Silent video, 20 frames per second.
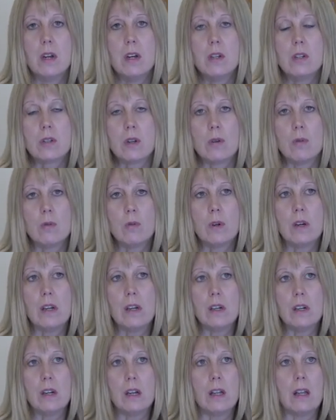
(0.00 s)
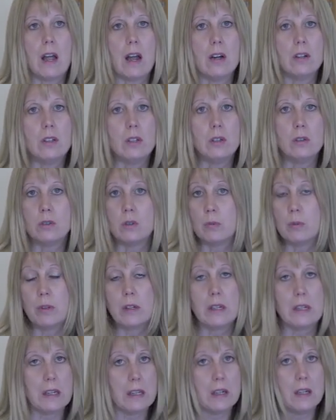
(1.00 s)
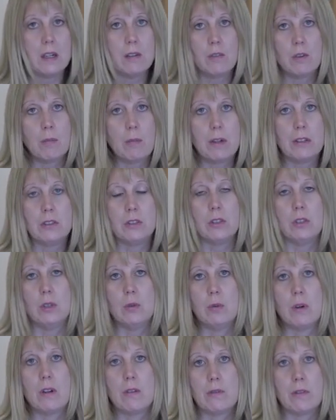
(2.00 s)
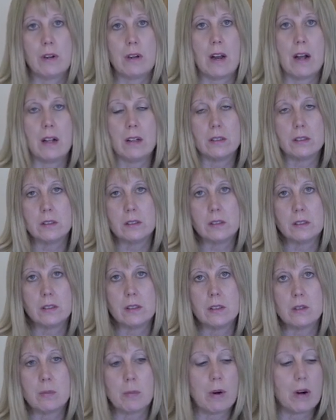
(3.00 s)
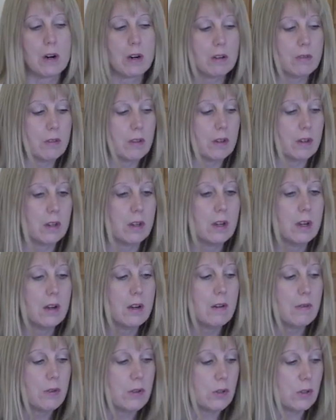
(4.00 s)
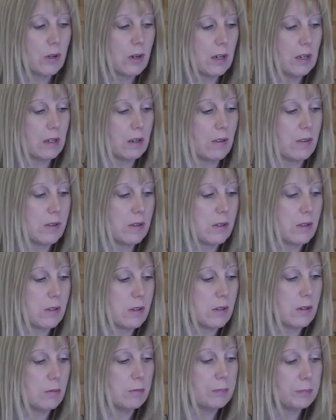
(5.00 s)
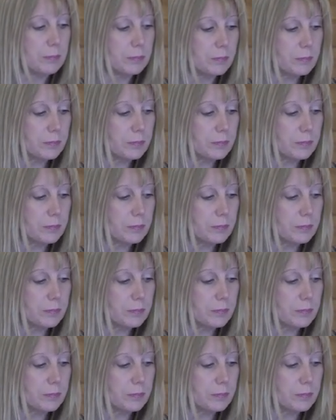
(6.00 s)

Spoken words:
So we allow you to put in any information you want for analysis, and it's part of the training on the system.